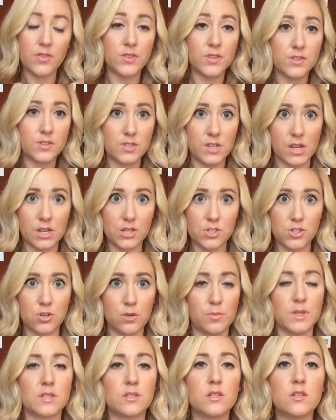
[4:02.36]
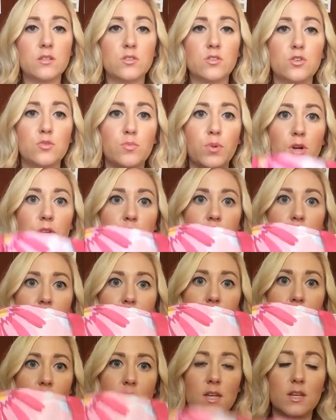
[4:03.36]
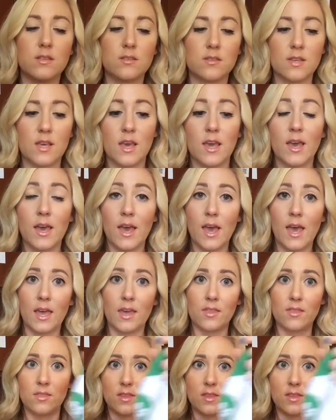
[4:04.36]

this stage in your business to purchase this and